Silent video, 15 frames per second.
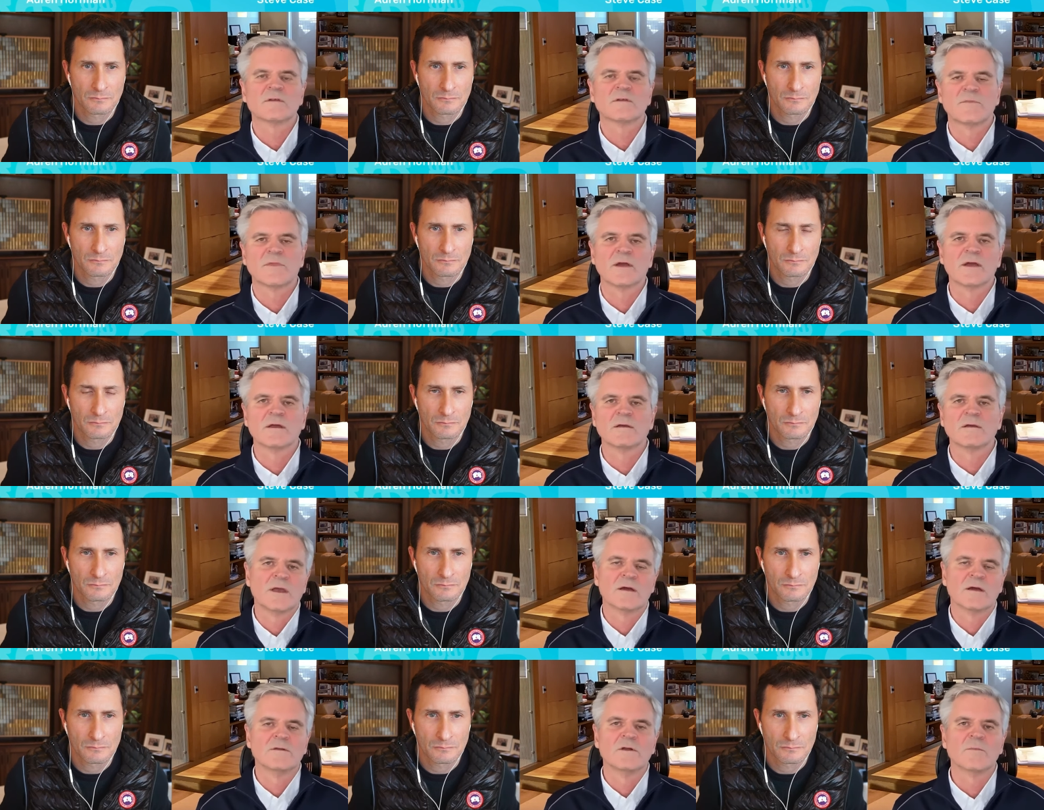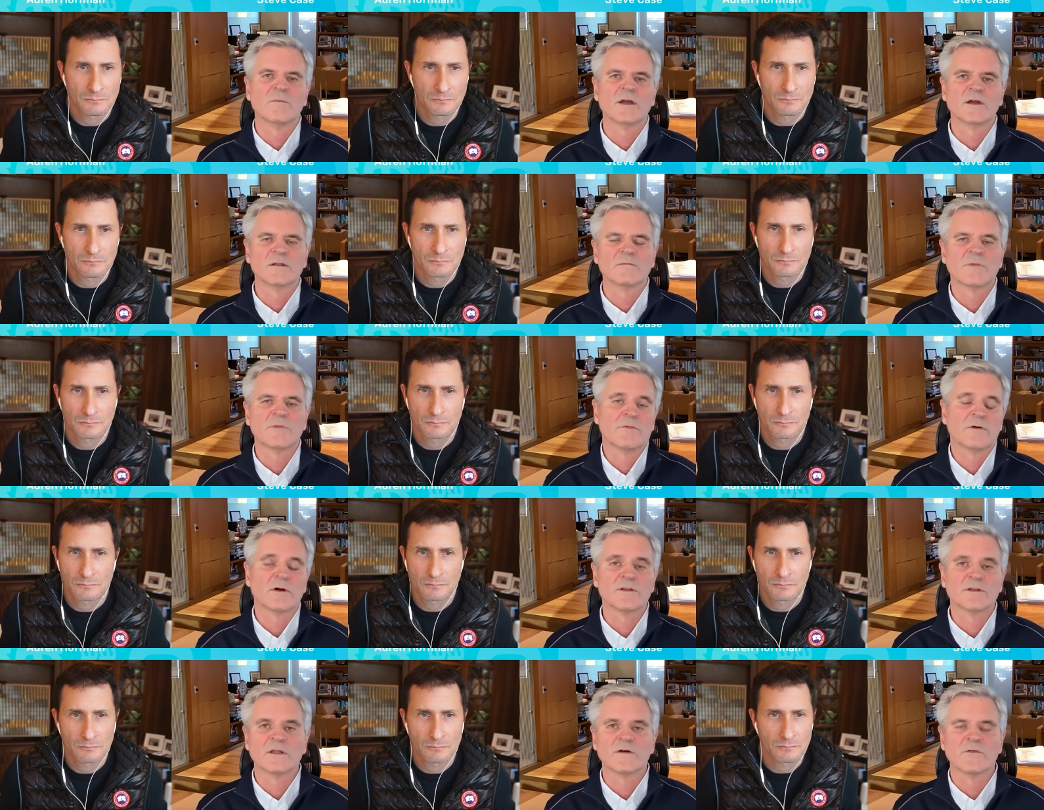Speaker 1: something you know, nobody could
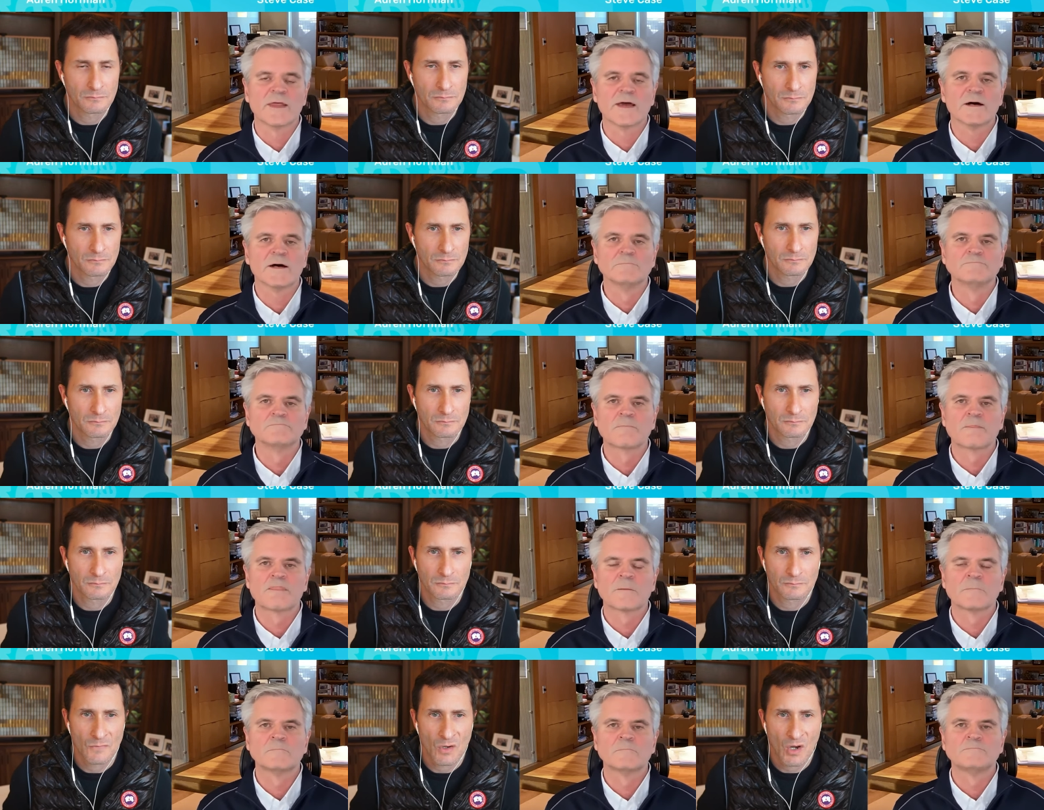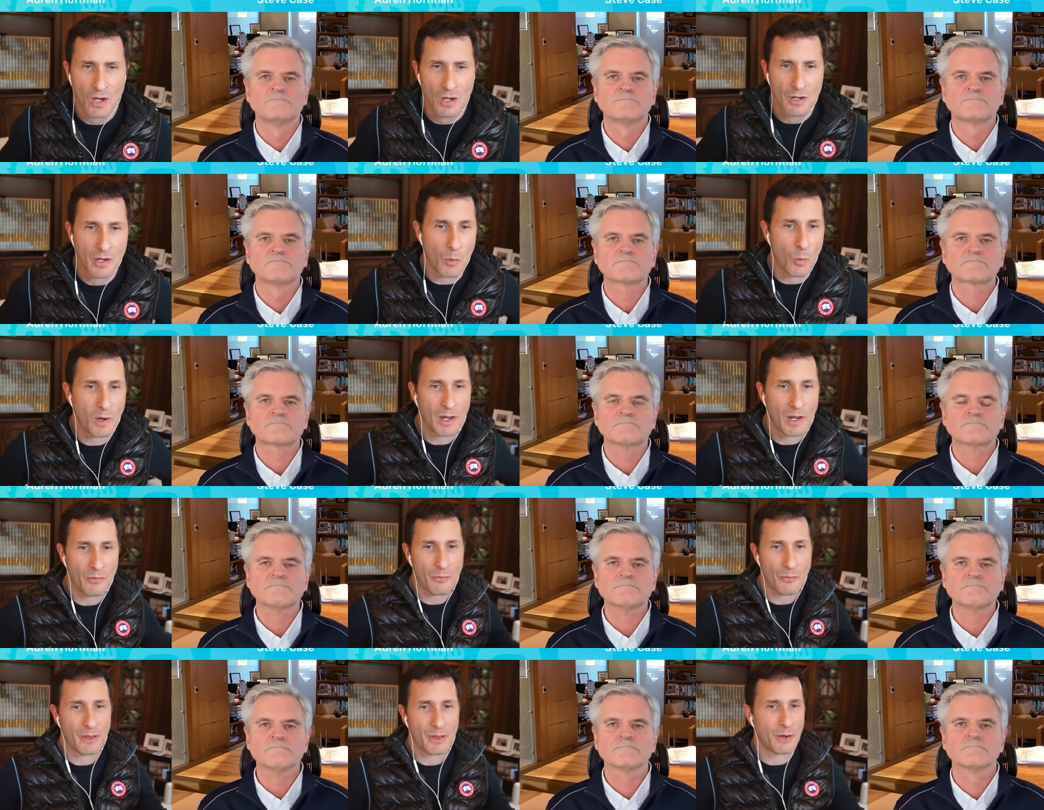people couldn't live without.
Speaker 2: Now, when I
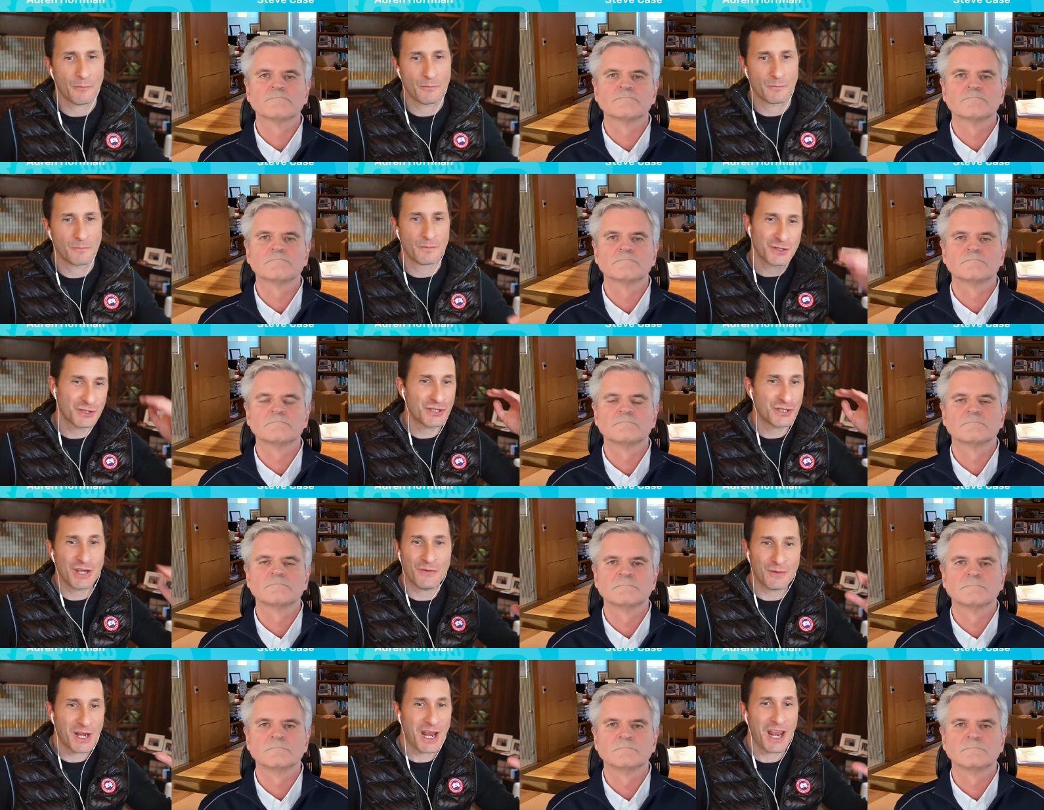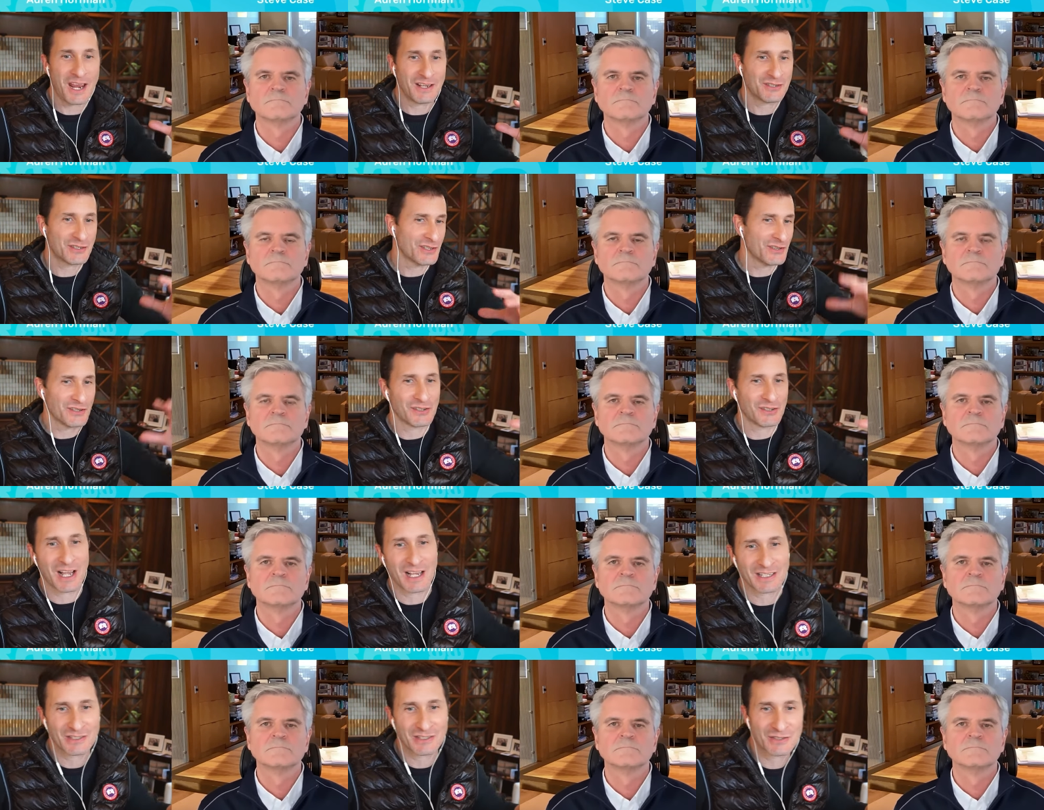think of Steve Case in the
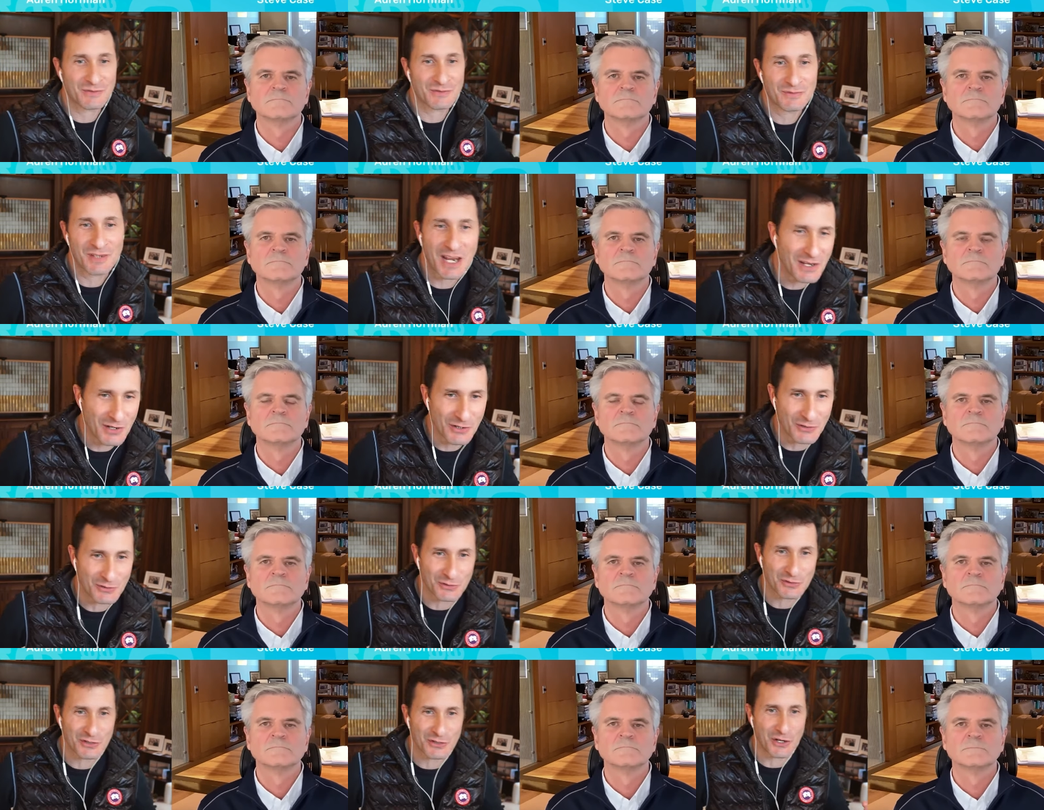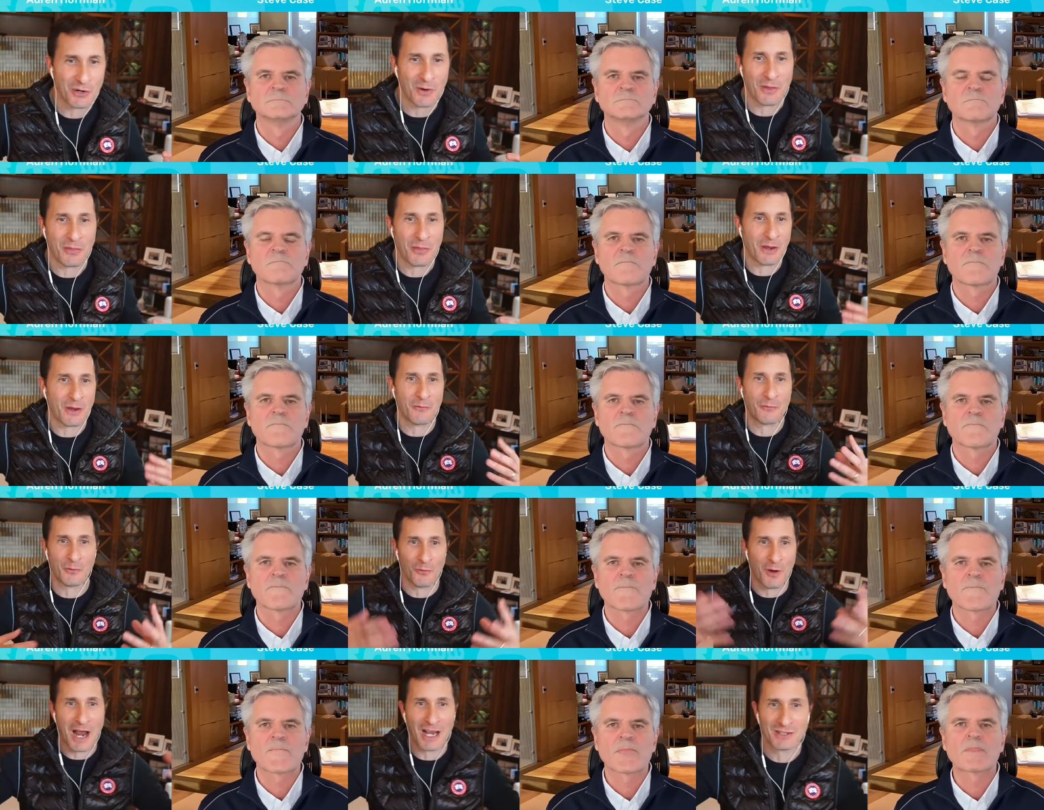last ten years or so, I think of
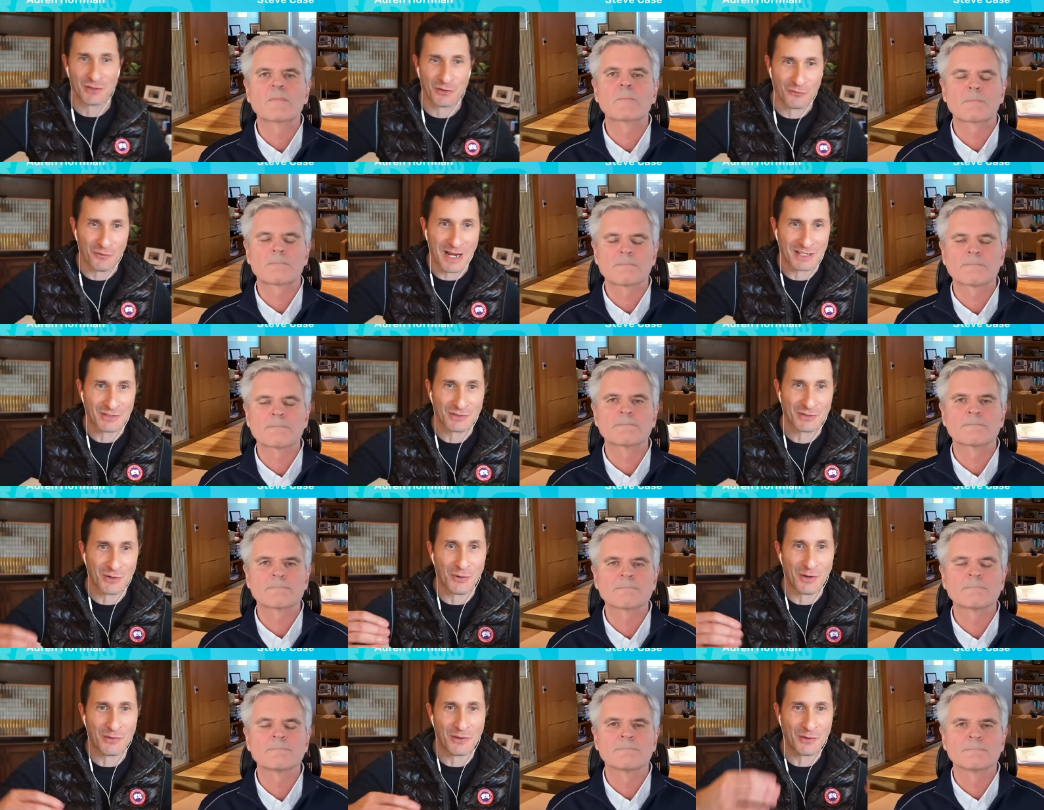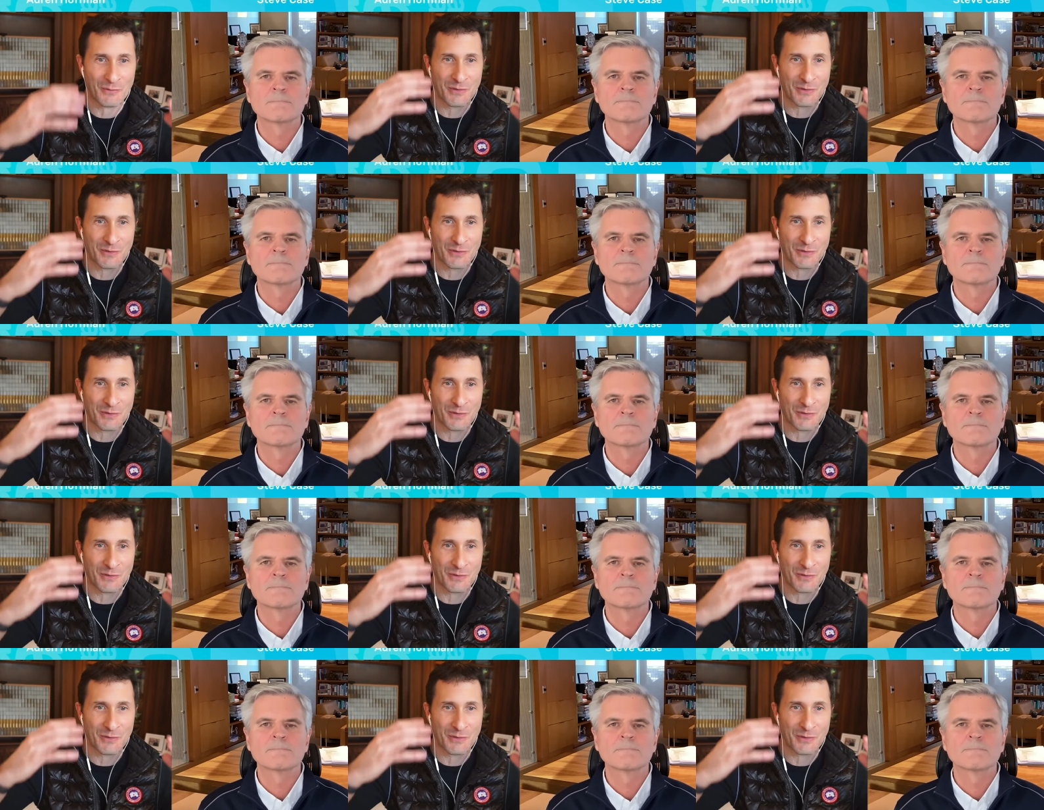the rise of the rest. So I think of